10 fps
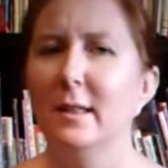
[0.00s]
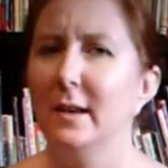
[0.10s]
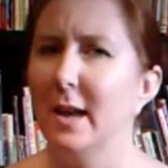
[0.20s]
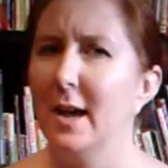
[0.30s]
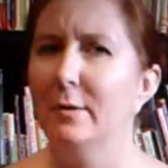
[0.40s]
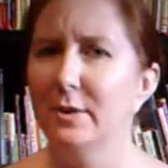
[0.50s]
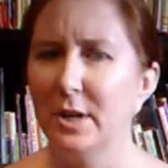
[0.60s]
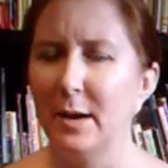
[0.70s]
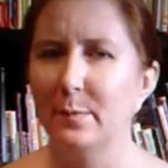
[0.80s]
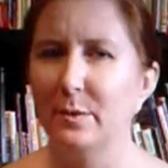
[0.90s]
The now
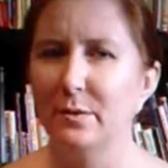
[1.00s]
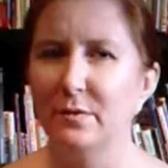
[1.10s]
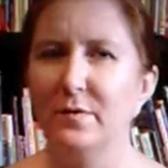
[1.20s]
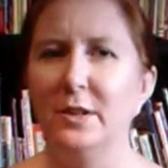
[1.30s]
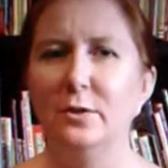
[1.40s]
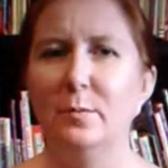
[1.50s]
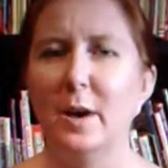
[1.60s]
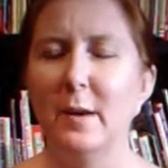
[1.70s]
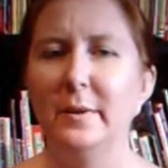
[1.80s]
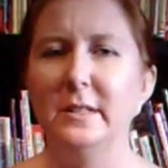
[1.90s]
chapters feature
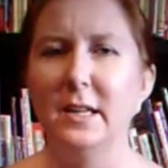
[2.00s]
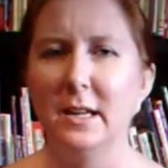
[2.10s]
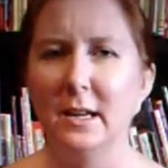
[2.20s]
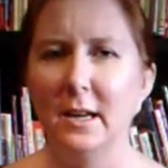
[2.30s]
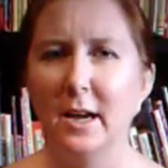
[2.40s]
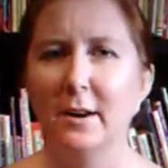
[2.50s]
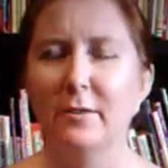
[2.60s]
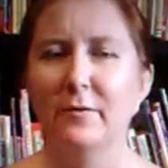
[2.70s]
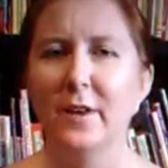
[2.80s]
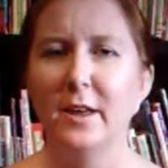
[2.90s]
Bobby taking care
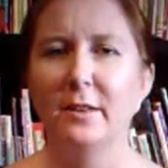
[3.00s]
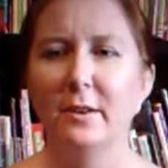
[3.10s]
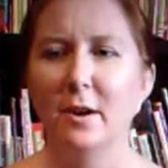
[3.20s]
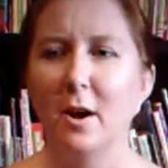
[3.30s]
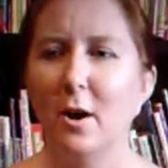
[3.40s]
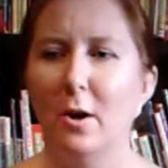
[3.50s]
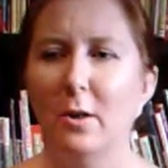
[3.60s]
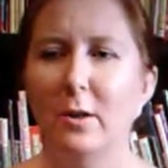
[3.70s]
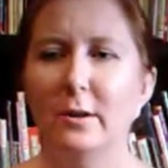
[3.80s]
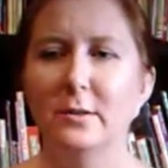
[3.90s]
of Feather
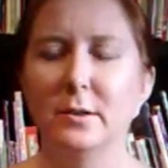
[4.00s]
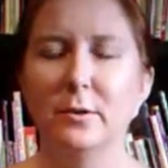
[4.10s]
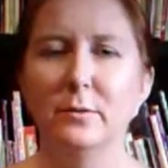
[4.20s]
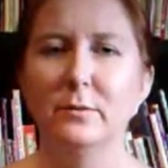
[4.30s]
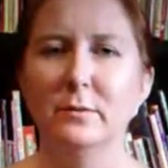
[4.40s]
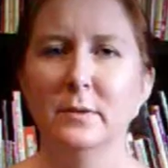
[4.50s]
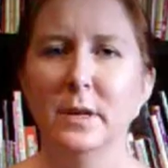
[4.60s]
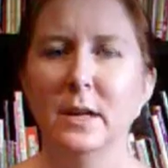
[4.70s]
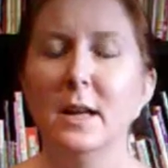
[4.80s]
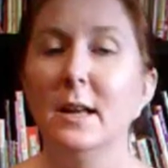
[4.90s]
all on his own.
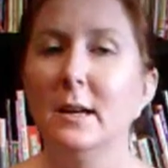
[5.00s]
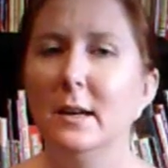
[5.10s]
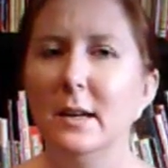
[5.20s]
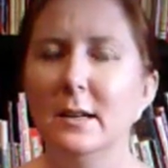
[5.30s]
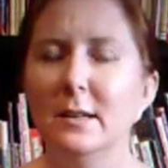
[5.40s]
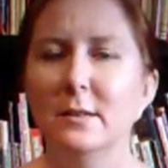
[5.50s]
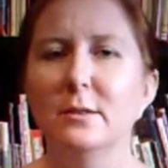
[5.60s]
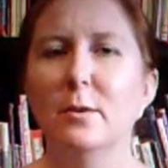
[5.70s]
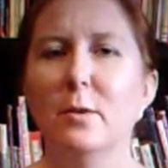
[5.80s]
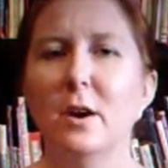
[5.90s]
Nia is
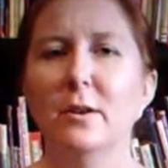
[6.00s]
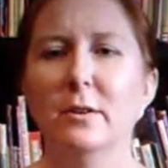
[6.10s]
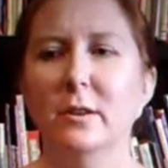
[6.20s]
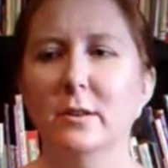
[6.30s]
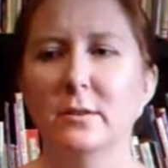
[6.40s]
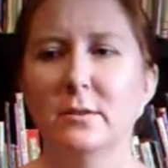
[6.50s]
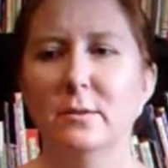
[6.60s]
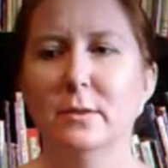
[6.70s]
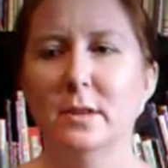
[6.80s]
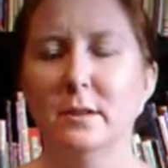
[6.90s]
no longer in the
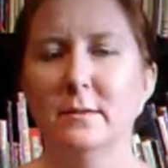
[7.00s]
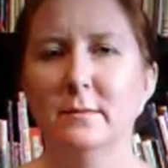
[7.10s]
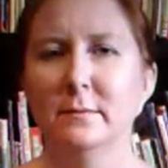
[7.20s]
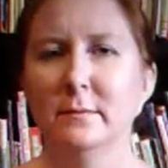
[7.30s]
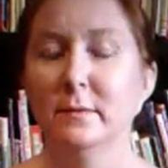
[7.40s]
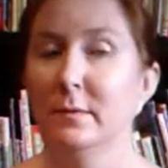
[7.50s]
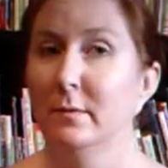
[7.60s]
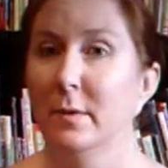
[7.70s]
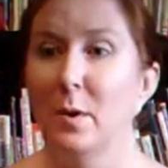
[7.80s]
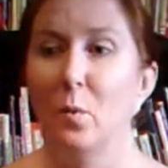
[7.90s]
story.
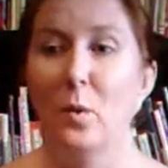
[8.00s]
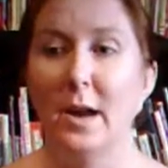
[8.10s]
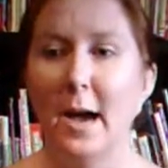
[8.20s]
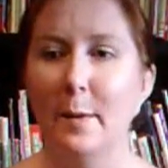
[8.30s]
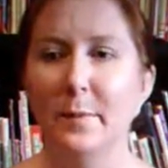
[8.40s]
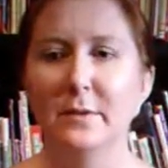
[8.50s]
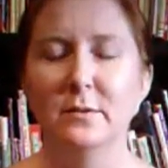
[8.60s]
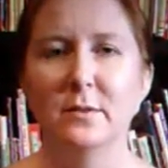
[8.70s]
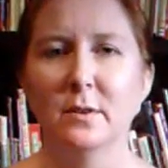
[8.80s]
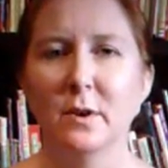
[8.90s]
What
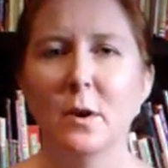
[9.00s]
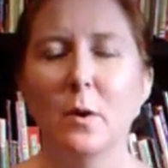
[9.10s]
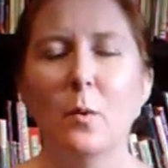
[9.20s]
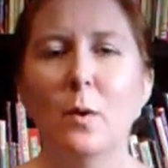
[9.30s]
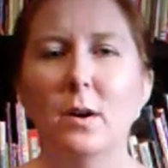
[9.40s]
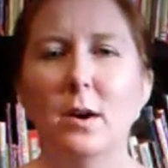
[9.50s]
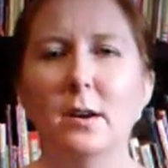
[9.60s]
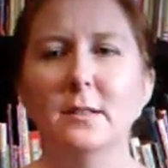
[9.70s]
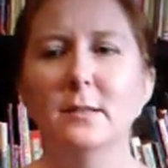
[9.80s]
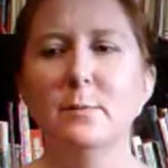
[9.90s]
happens? What
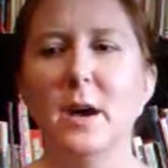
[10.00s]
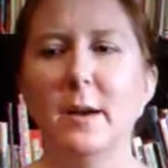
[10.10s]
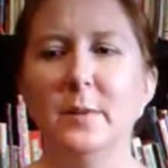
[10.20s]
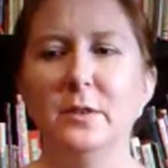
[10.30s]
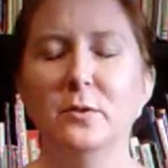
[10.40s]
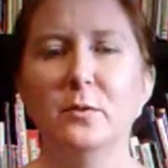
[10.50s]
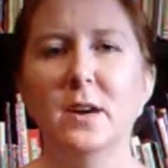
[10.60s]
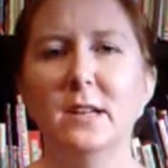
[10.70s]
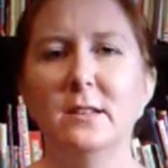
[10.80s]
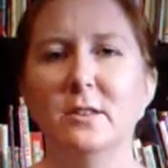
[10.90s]
causes Bobby to
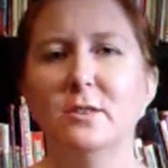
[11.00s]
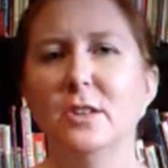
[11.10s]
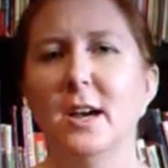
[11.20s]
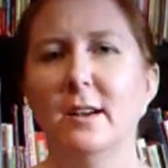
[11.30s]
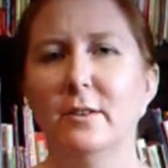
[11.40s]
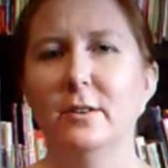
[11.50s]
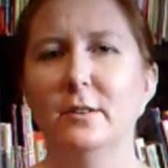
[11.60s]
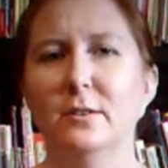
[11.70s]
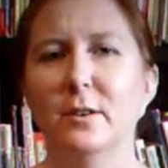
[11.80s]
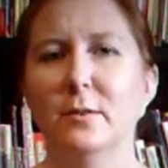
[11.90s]
raise their child on
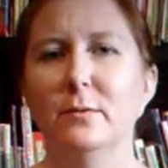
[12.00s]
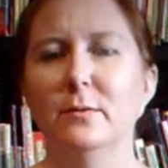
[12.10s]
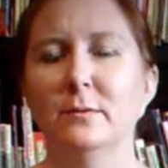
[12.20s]
his own?